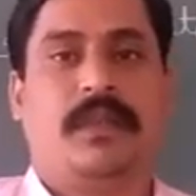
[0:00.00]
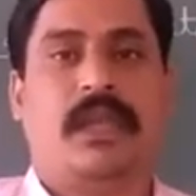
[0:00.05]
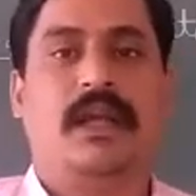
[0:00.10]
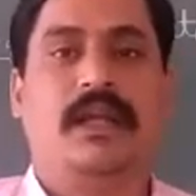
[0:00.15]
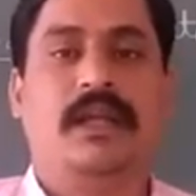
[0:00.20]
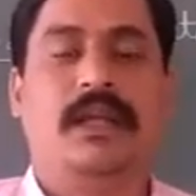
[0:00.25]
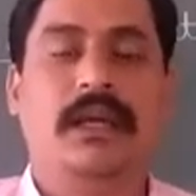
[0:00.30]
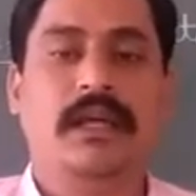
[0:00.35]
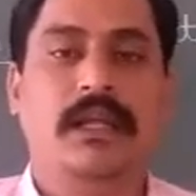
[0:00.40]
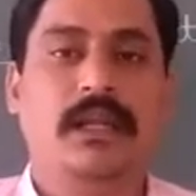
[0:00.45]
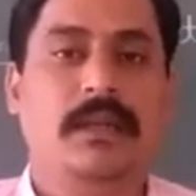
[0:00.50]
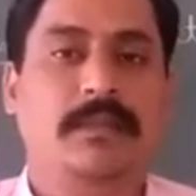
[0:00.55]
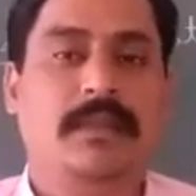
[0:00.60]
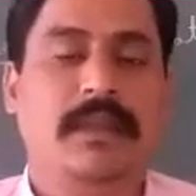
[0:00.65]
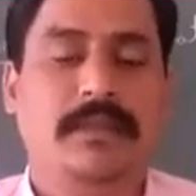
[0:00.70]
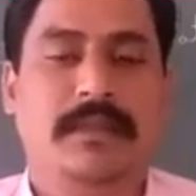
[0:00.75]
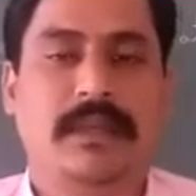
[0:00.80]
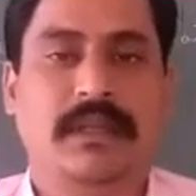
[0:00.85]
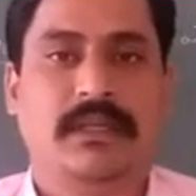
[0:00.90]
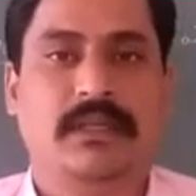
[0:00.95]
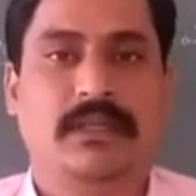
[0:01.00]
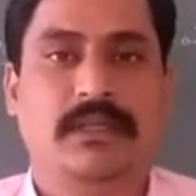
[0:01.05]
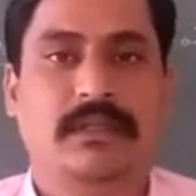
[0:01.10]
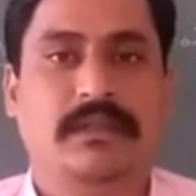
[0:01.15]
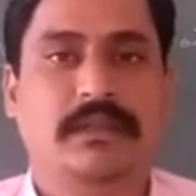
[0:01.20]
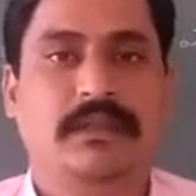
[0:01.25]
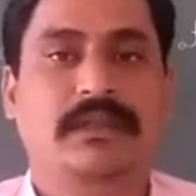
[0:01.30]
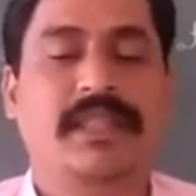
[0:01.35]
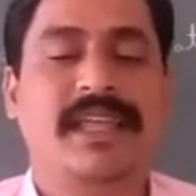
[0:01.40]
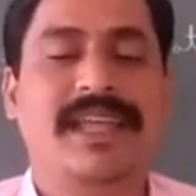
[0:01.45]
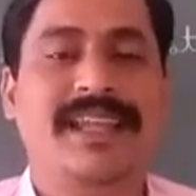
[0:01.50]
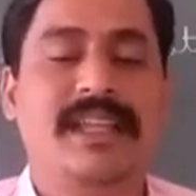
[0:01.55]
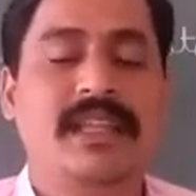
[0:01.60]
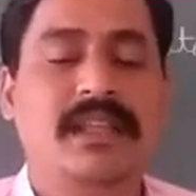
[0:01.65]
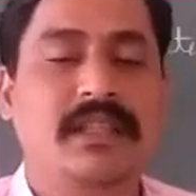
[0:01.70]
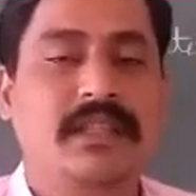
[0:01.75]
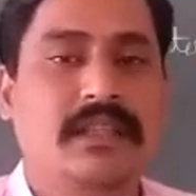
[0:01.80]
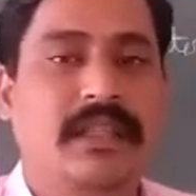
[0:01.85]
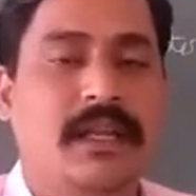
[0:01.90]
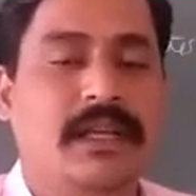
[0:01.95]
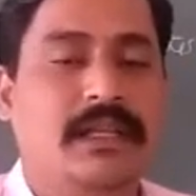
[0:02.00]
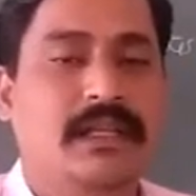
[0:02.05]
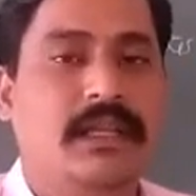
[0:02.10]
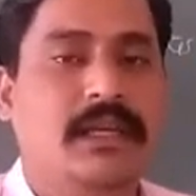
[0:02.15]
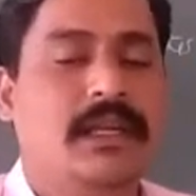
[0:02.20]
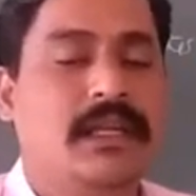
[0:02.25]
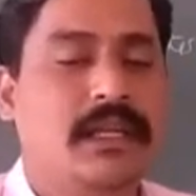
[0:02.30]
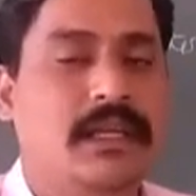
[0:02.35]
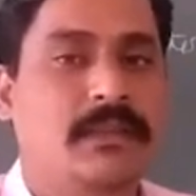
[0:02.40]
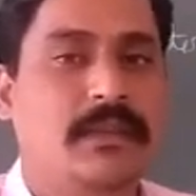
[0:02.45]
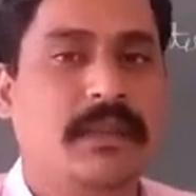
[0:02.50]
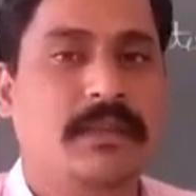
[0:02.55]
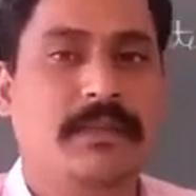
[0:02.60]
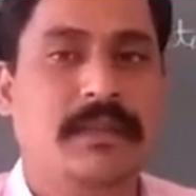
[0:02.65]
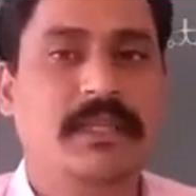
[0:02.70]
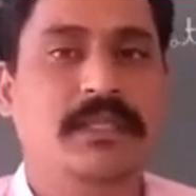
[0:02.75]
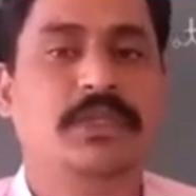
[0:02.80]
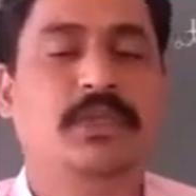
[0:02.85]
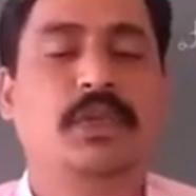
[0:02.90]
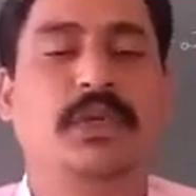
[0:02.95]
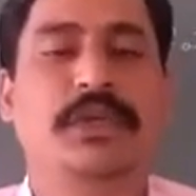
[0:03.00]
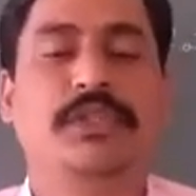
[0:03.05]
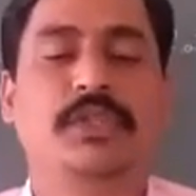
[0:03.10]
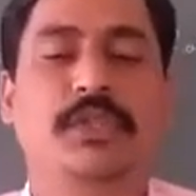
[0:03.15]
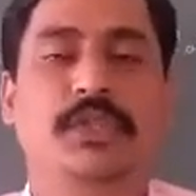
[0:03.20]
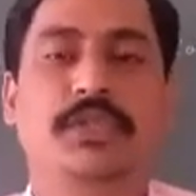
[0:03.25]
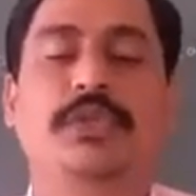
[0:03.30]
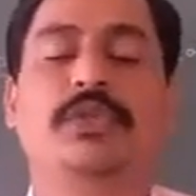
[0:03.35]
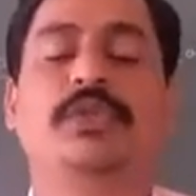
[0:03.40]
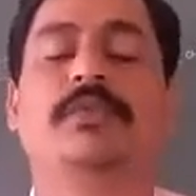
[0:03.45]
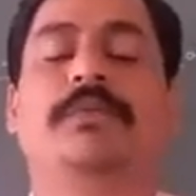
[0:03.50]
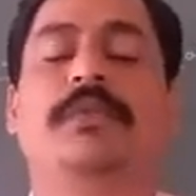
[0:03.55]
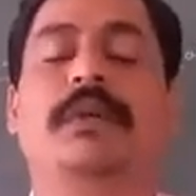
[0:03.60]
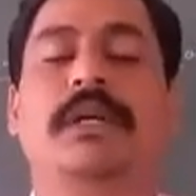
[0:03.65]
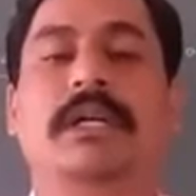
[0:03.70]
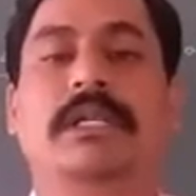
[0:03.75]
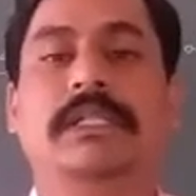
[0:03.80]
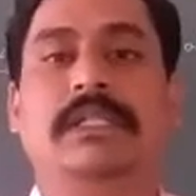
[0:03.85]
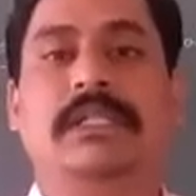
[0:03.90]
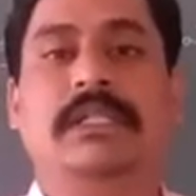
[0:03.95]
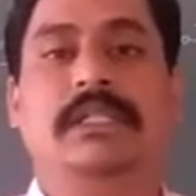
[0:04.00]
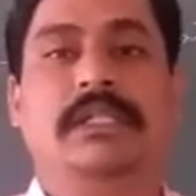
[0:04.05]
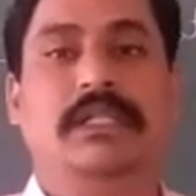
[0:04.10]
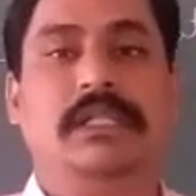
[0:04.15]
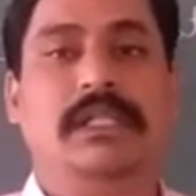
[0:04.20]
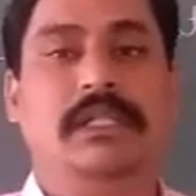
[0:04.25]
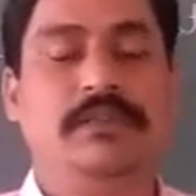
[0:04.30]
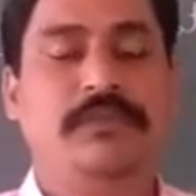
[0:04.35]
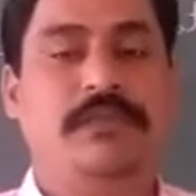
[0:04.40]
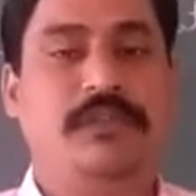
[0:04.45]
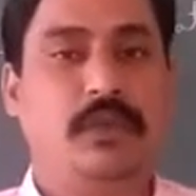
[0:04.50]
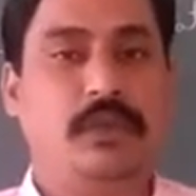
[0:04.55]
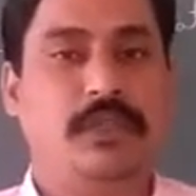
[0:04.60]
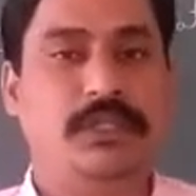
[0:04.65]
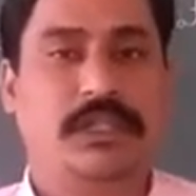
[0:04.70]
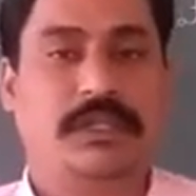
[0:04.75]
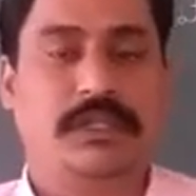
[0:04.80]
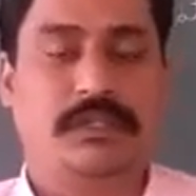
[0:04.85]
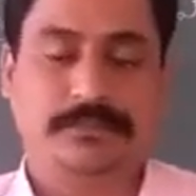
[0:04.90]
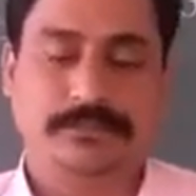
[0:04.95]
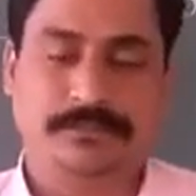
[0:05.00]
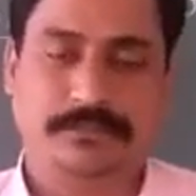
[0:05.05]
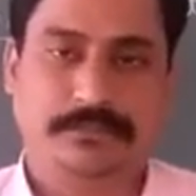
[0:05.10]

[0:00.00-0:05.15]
a girl baby, then that girl baby is going to give birth in future.